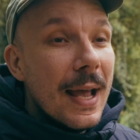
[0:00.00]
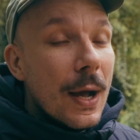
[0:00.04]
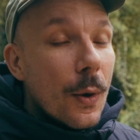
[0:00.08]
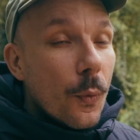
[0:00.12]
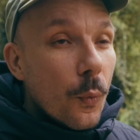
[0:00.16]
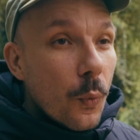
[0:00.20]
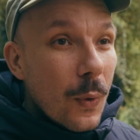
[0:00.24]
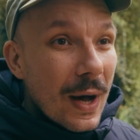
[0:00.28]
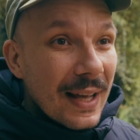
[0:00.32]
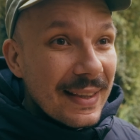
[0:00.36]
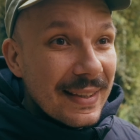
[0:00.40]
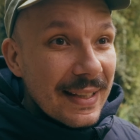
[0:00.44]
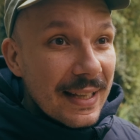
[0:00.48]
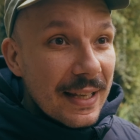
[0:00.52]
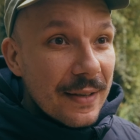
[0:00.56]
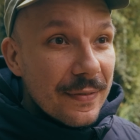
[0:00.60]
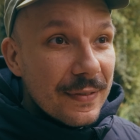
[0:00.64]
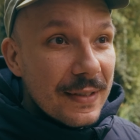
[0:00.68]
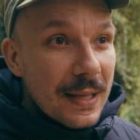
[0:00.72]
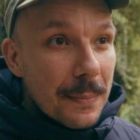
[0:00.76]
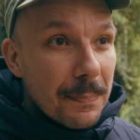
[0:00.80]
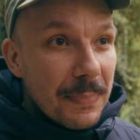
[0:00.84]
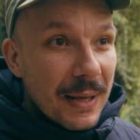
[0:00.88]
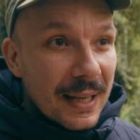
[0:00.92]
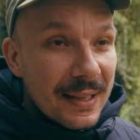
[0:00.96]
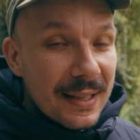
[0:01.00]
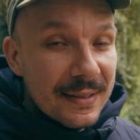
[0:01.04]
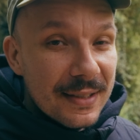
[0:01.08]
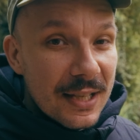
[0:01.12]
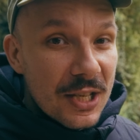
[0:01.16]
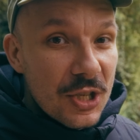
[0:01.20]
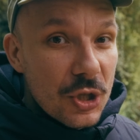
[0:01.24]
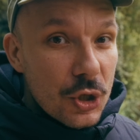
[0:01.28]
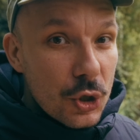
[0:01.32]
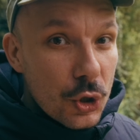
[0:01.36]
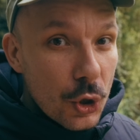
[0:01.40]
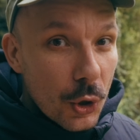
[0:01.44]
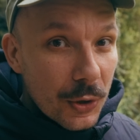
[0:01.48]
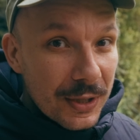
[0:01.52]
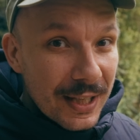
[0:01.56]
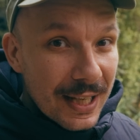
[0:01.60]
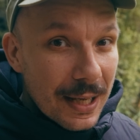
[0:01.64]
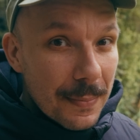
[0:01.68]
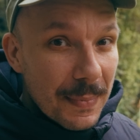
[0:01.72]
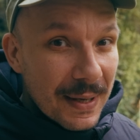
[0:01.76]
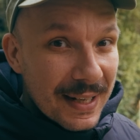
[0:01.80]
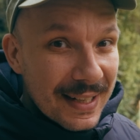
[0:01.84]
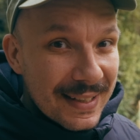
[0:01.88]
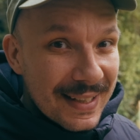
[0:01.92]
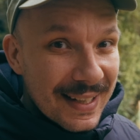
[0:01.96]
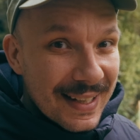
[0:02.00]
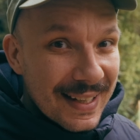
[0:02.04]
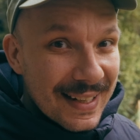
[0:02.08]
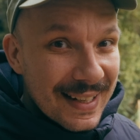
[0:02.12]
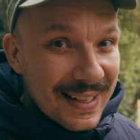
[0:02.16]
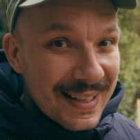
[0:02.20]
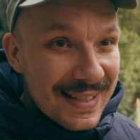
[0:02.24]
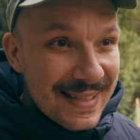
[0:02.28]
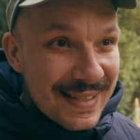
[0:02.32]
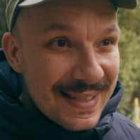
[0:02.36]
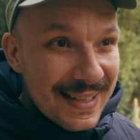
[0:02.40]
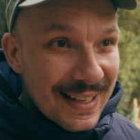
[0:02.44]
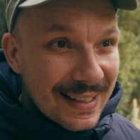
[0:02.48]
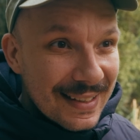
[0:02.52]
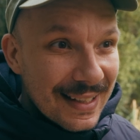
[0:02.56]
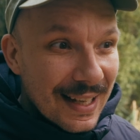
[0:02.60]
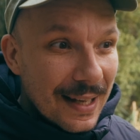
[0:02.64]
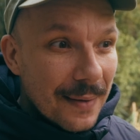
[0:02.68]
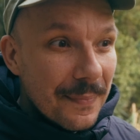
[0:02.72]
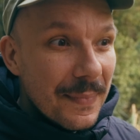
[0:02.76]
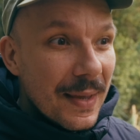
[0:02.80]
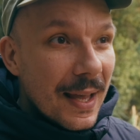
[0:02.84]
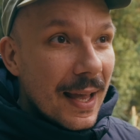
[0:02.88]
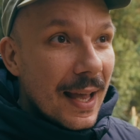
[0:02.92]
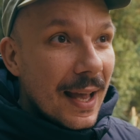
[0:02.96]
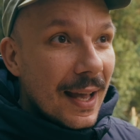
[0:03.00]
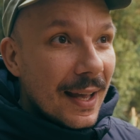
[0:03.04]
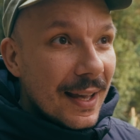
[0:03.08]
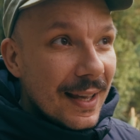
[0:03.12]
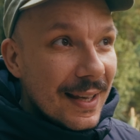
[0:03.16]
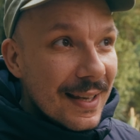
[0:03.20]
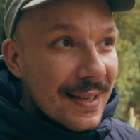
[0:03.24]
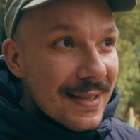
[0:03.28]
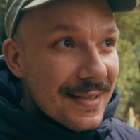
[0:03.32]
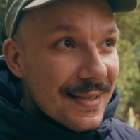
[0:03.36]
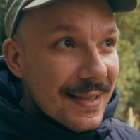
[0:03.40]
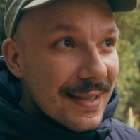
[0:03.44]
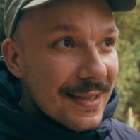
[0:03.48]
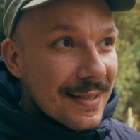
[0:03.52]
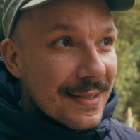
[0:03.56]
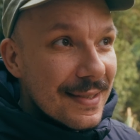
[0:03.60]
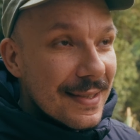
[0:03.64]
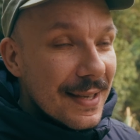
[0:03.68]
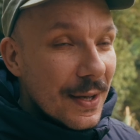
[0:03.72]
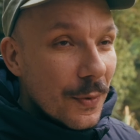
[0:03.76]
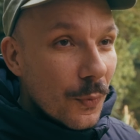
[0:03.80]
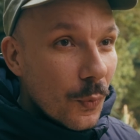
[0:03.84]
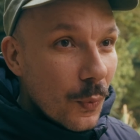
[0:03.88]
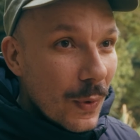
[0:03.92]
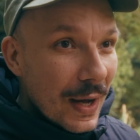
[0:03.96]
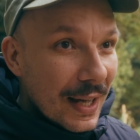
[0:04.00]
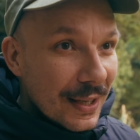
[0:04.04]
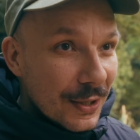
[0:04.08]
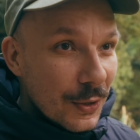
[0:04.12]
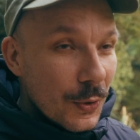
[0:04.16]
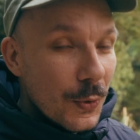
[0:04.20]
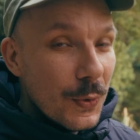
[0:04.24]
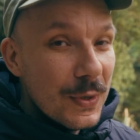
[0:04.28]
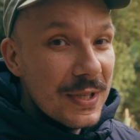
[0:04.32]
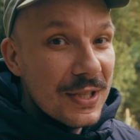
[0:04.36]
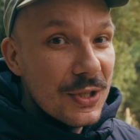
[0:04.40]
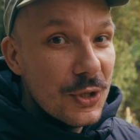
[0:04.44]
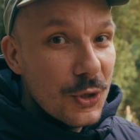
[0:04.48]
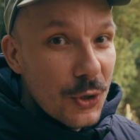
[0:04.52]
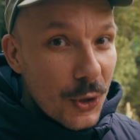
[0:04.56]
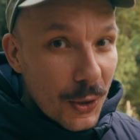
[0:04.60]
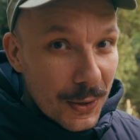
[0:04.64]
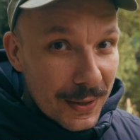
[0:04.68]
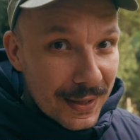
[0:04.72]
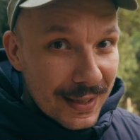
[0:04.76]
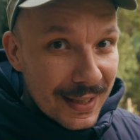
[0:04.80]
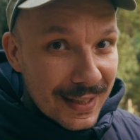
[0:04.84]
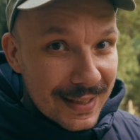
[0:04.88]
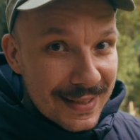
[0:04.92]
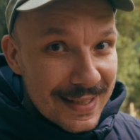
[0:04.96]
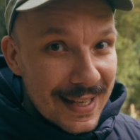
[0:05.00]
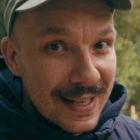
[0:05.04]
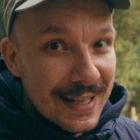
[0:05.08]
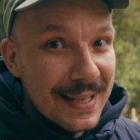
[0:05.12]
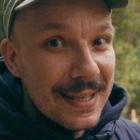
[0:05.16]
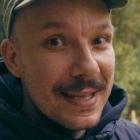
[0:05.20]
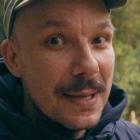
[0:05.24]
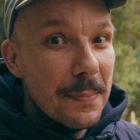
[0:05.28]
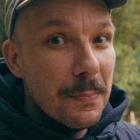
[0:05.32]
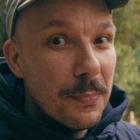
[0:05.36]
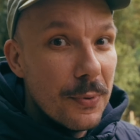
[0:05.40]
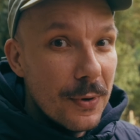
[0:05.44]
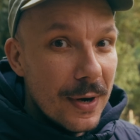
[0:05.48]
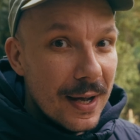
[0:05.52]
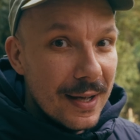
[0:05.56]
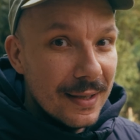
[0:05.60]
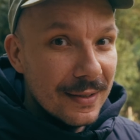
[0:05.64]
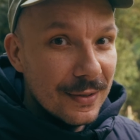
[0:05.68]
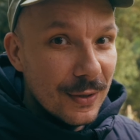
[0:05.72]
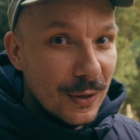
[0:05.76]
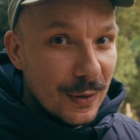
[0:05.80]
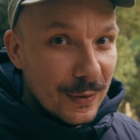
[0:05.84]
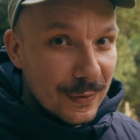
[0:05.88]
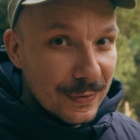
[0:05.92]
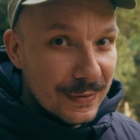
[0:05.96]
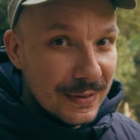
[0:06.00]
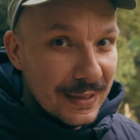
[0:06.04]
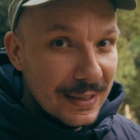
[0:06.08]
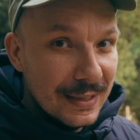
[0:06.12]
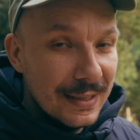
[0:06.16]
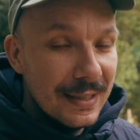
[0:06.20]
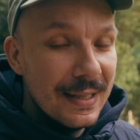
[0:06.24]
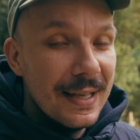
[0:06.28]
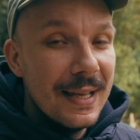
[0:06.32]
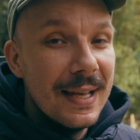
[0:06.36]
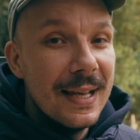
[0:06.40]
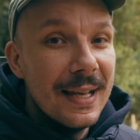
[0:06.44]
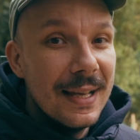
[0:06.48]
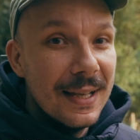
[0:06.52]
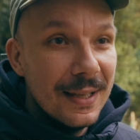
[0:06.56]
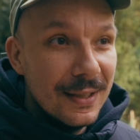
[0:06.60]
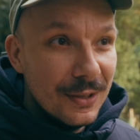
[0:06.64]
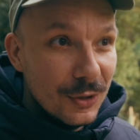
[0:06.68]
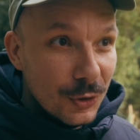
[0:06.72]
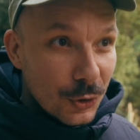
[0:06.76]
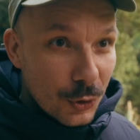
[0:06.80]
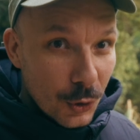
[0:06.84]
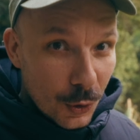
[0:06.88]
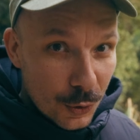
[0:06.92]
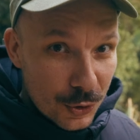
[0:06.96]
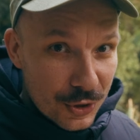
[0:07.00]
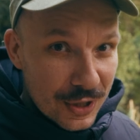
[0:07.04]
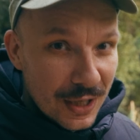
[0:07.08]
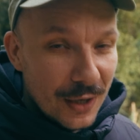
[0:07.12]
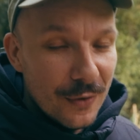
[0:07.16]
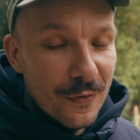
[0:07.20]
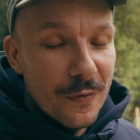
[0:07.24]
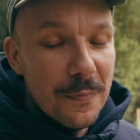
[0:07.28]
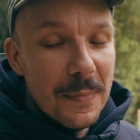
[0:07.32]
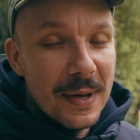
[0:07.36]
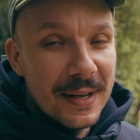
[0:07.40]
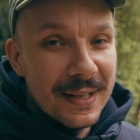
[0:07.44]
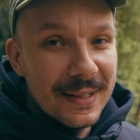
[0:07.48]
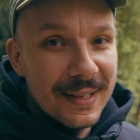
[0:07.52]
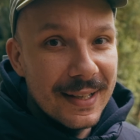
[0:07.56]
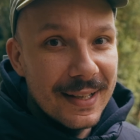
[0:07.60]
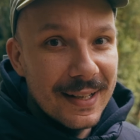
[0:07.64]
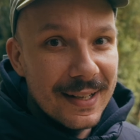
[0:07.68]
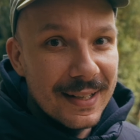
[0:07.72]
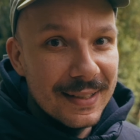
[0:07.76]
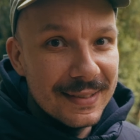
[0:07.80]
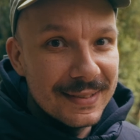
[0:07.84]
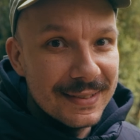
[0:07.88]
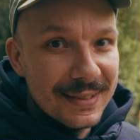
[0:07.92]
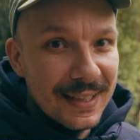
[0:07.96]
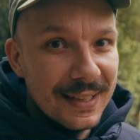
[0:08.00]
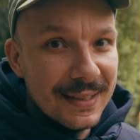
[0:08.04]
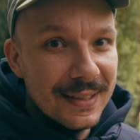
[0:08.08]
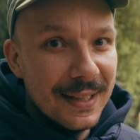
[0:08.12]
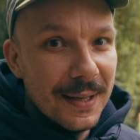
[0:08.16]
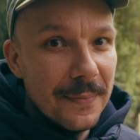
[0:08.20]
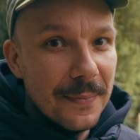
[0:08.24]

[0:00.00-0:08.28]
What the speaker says: What if the planet is joining Marana Karakastana? Is it the one who is joining taking the brunt of the dosha of Marana Karakastana?